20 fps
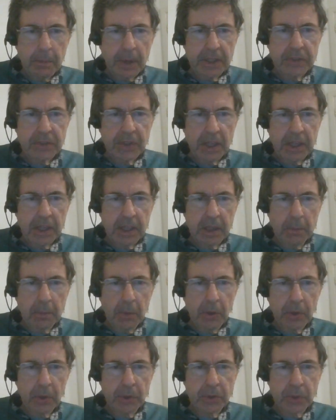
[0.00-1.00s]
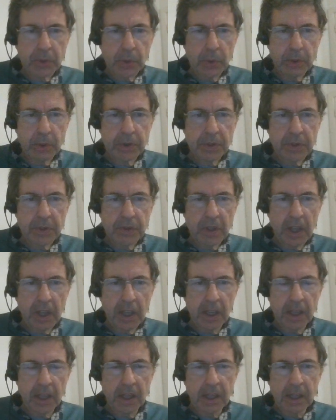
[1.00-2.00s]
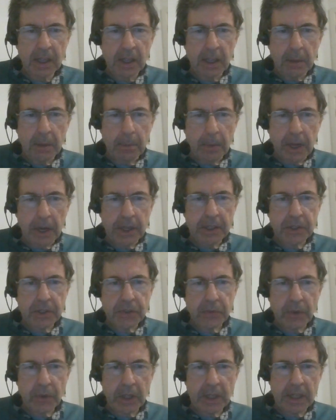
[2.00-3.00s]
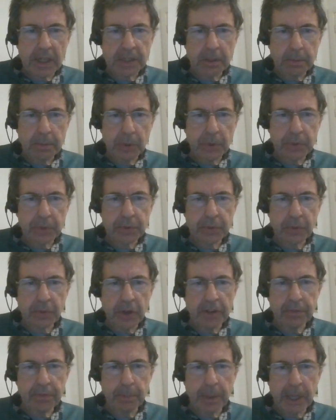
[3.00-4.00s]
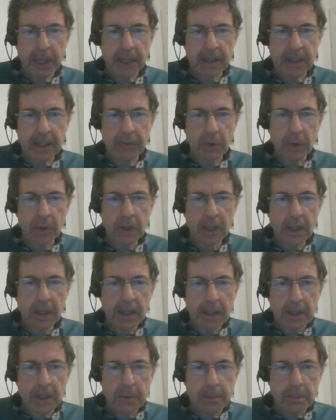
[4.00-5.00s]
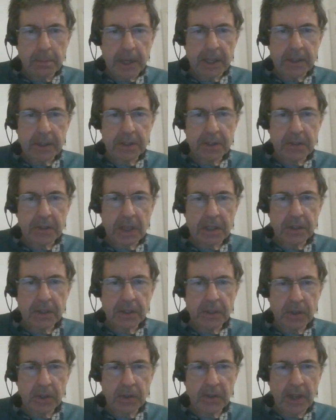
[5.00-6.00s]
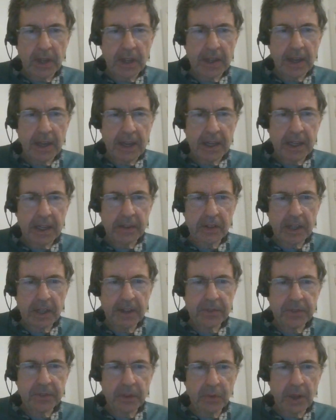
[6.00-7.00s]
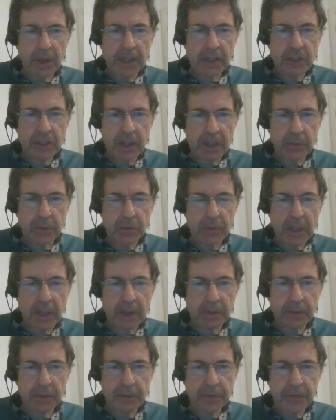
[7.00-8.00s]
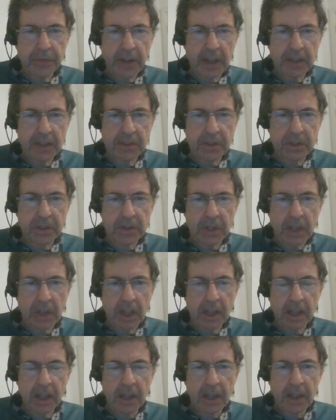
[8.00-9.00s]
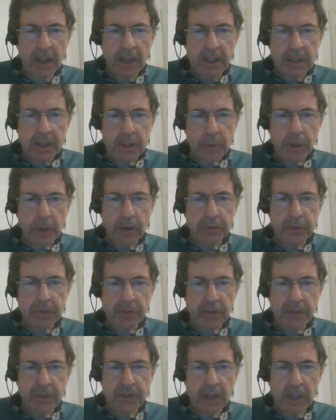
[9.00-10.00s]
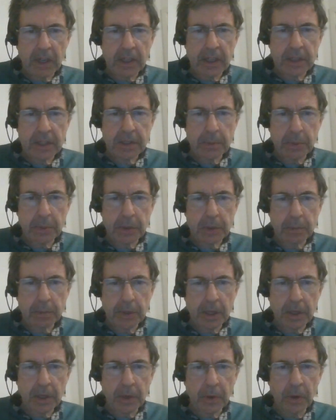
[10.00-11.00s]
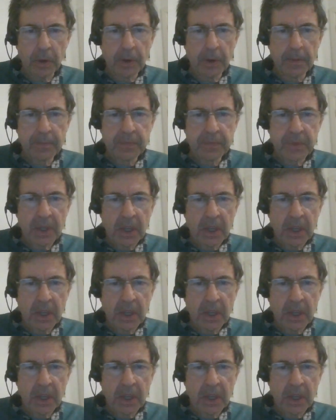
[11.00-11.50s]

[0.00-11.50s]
By setting the mono source to say -3 decibels ref peak level, panned center, and adding the left and right channels out of phase at say 12 to 15 decibels below,